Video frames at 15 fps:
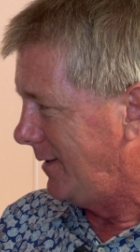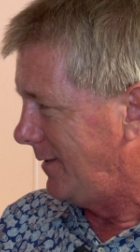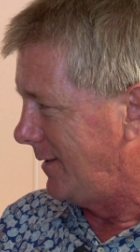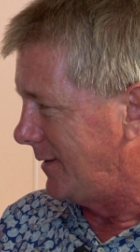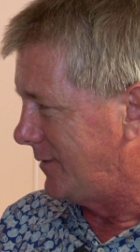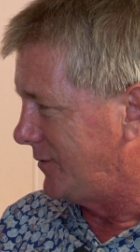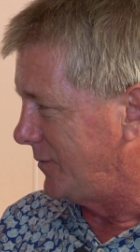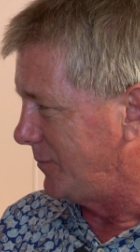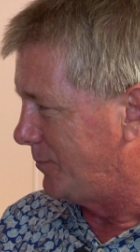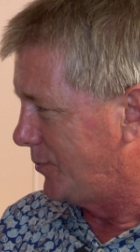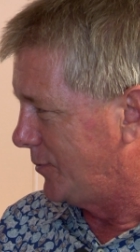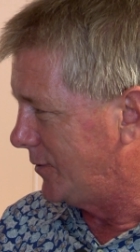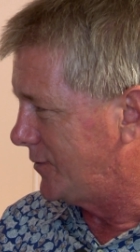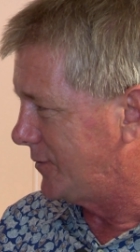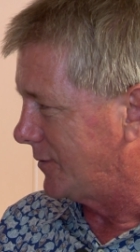that you
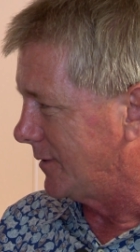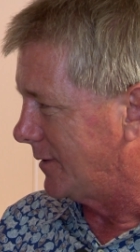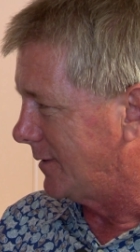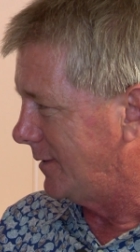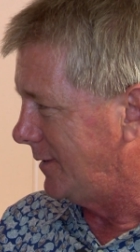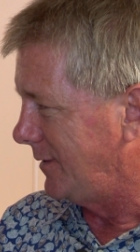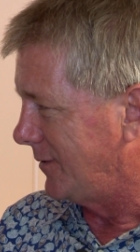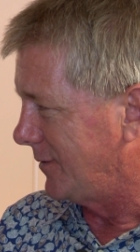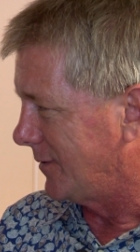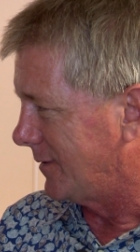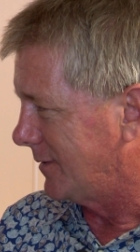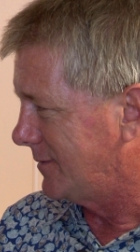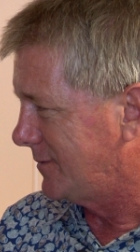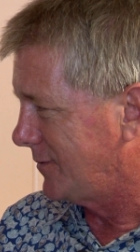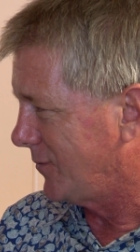put your, your
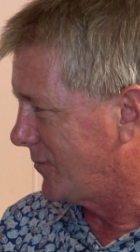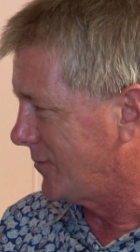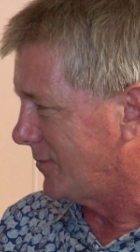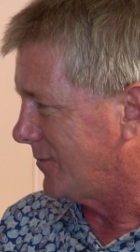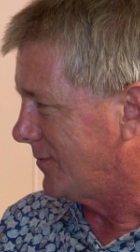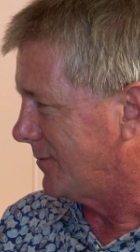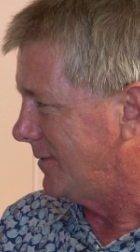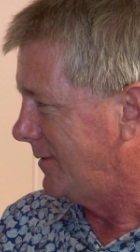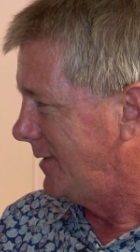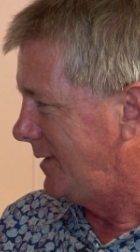total